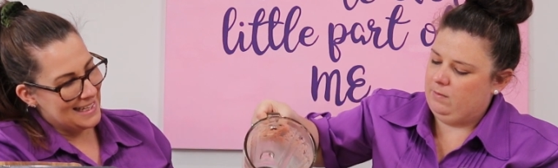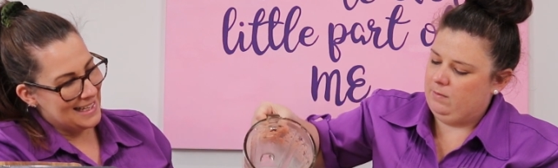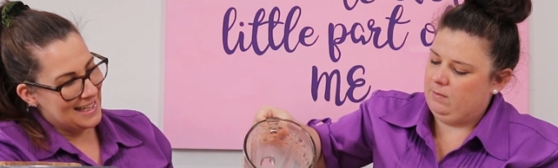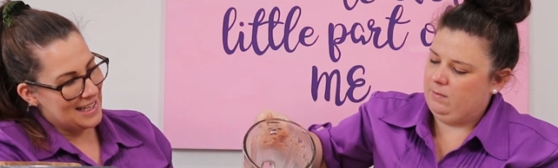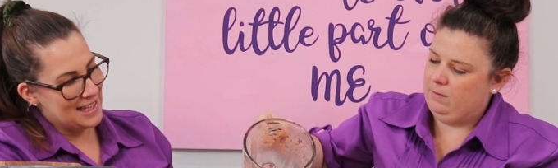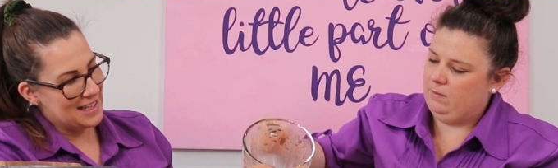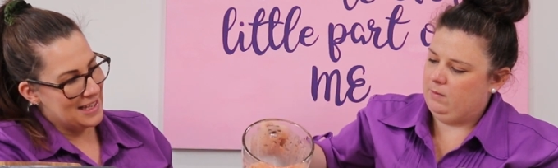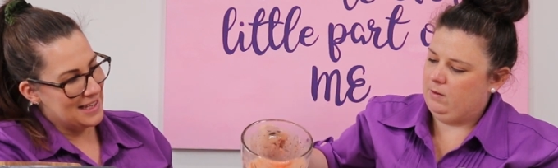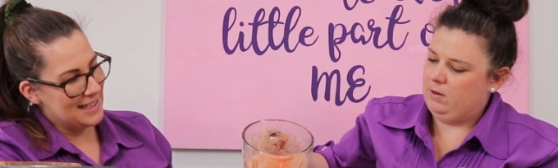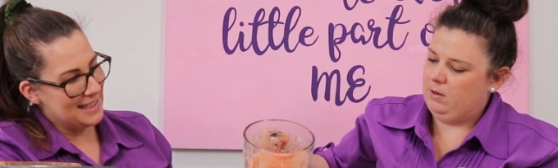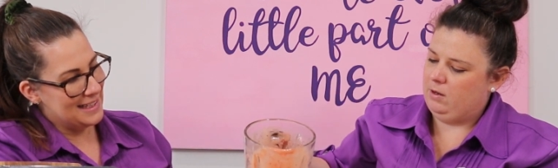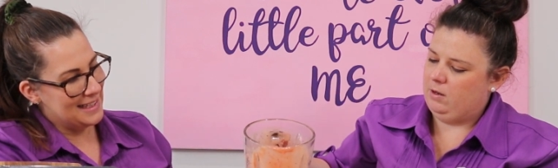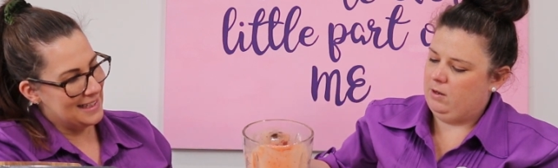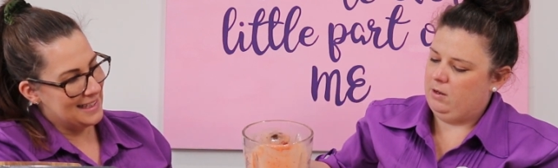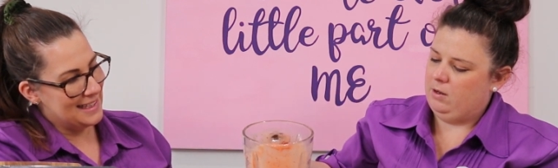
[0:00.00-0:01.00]

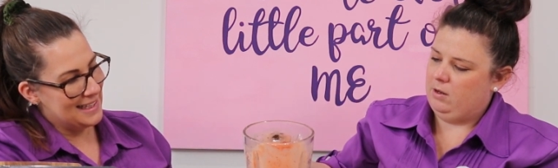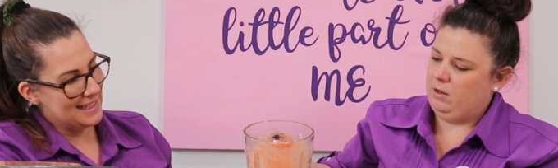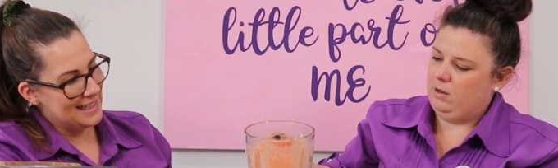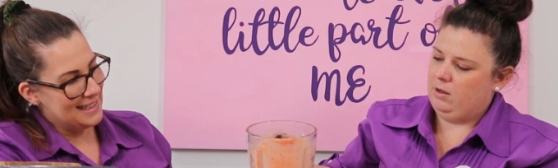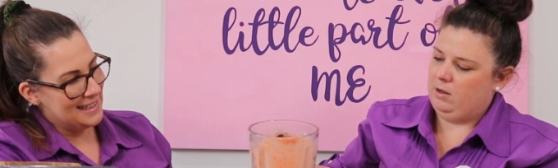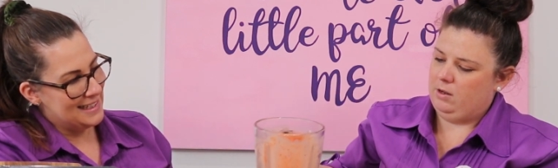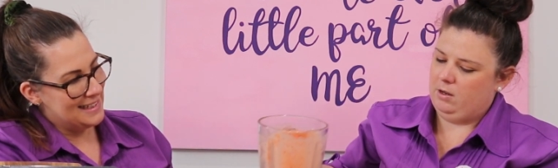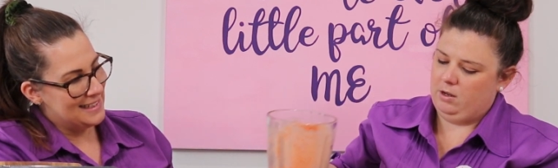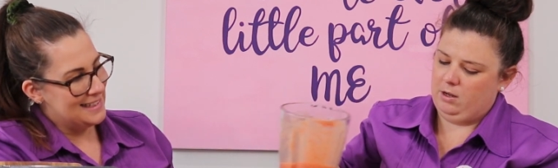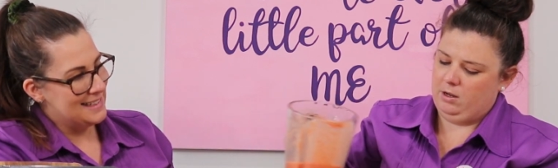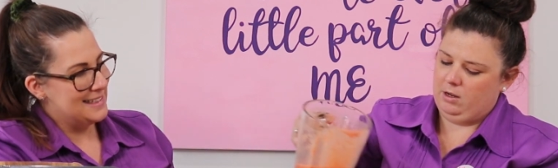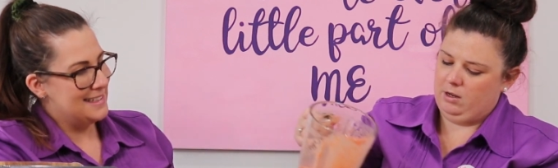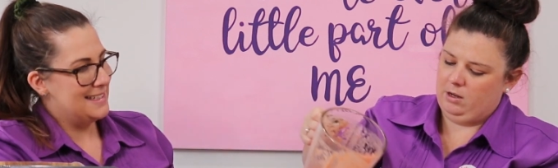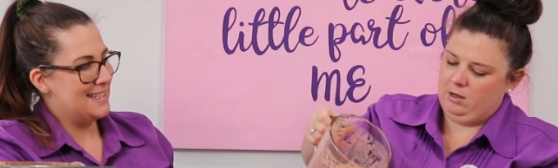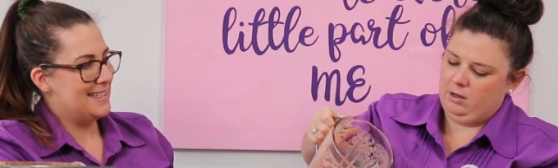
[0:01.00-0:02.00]

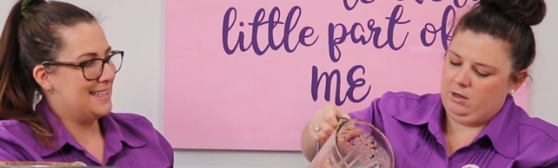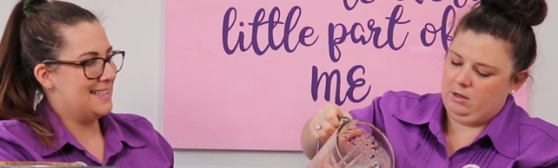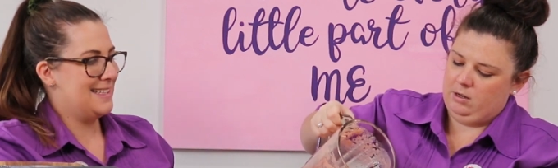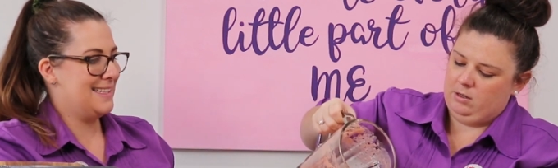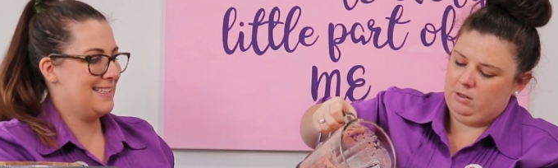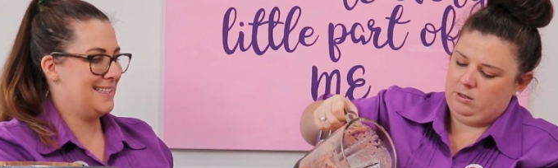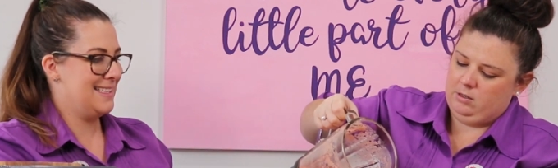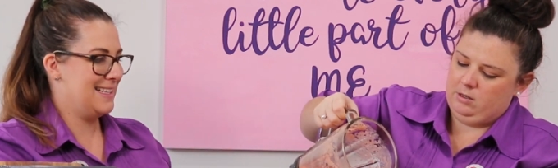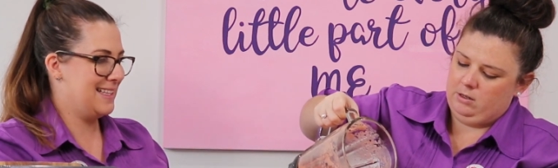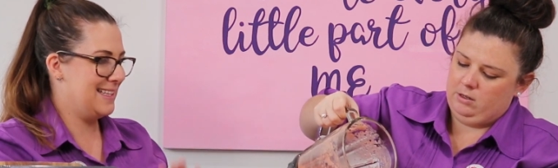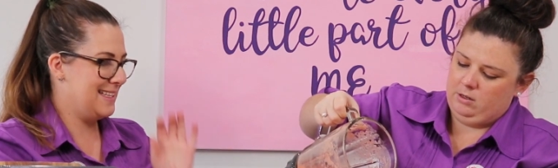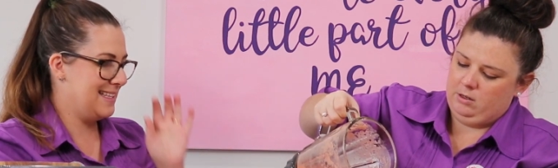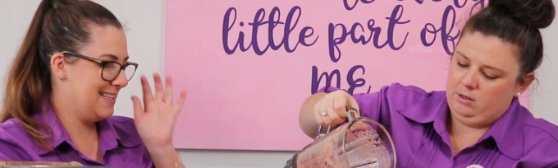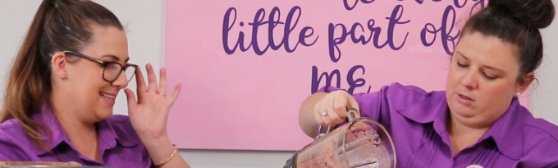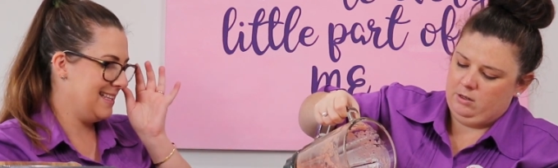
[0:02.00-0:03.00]

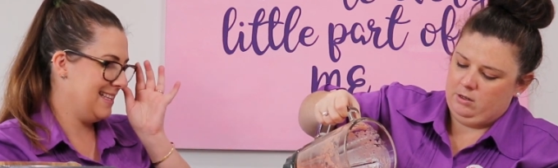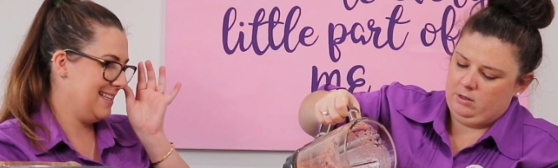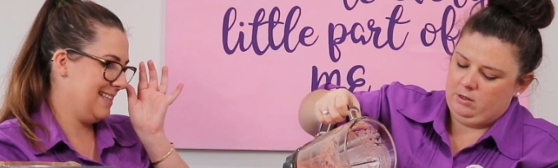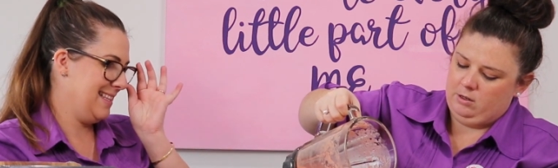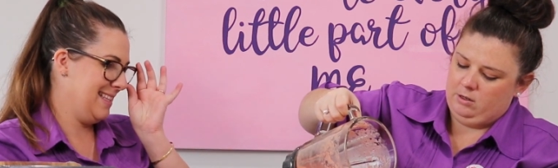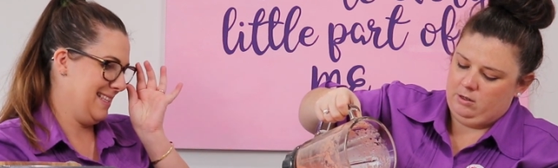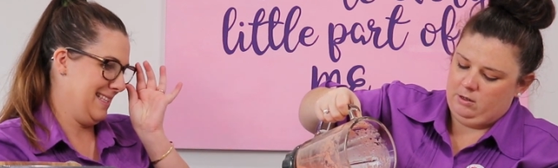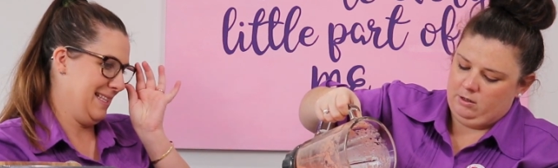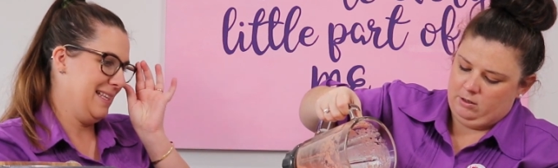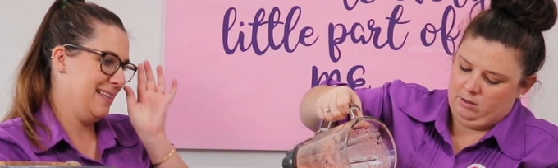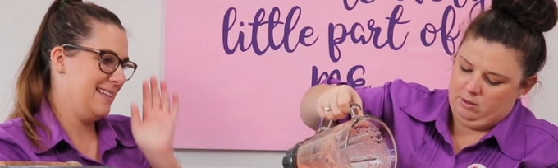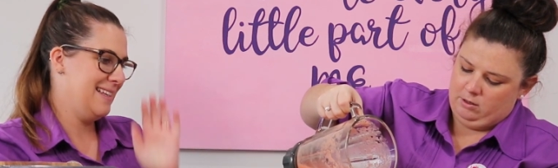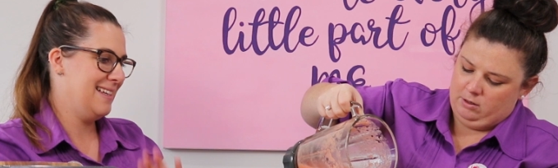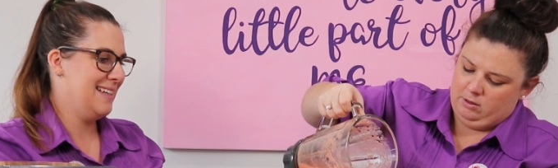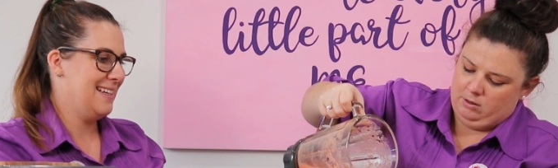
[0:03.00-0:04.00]

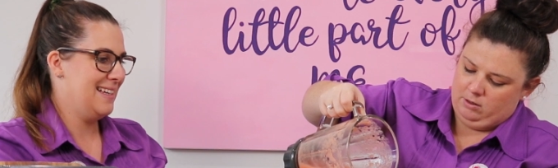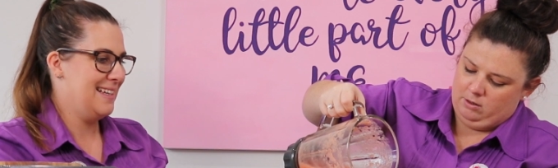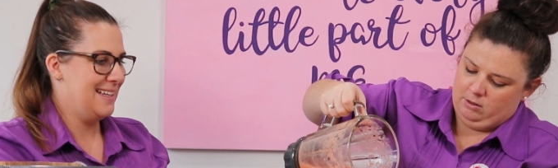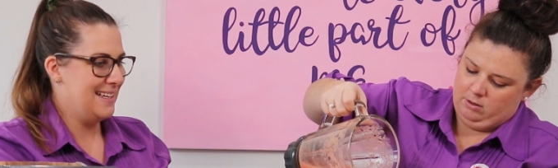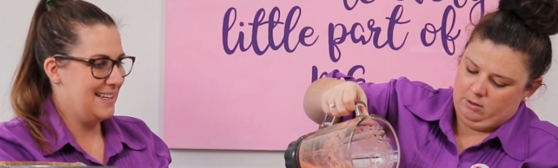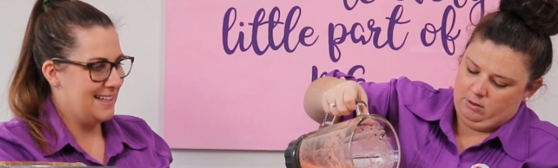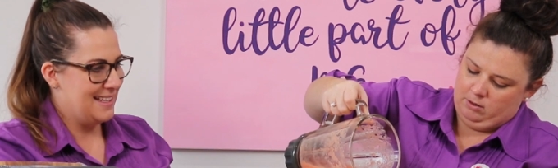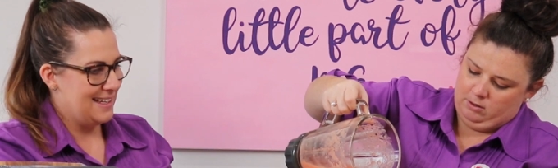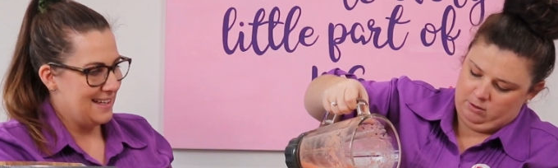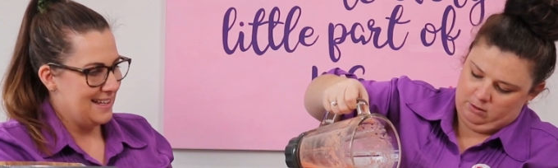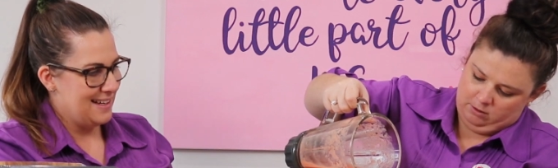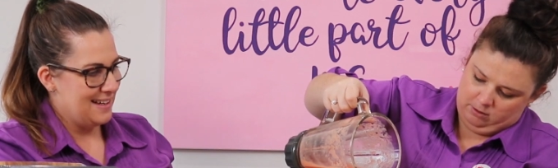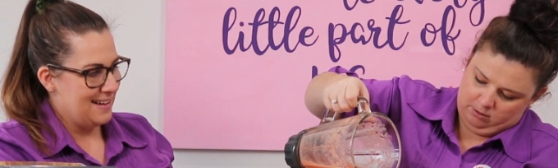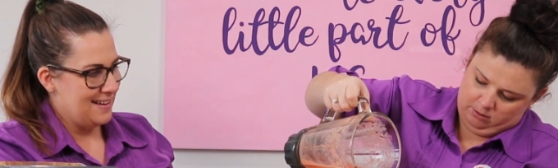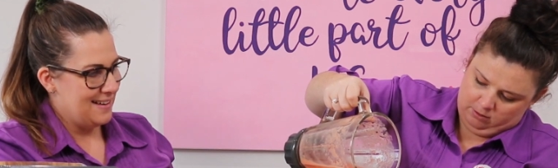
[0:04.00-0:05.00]

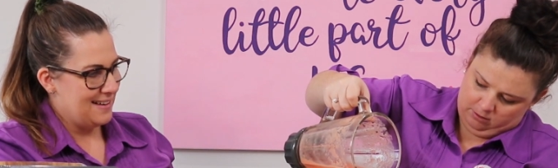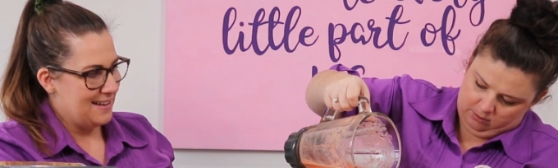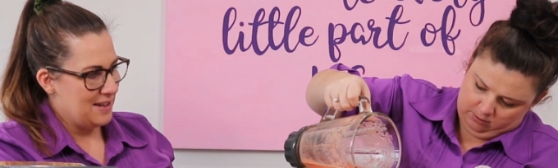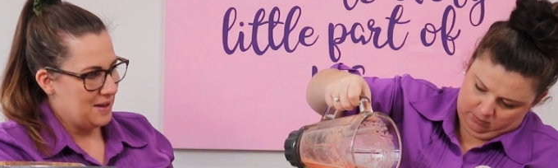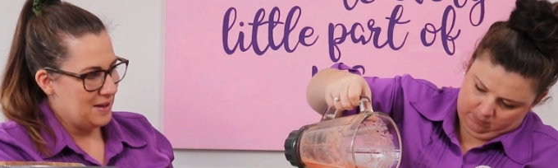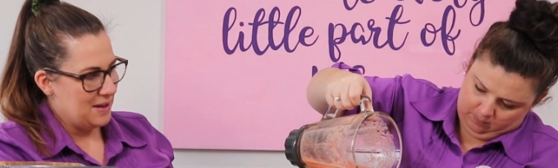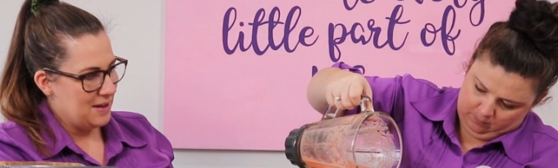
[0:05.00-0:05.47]
(silence)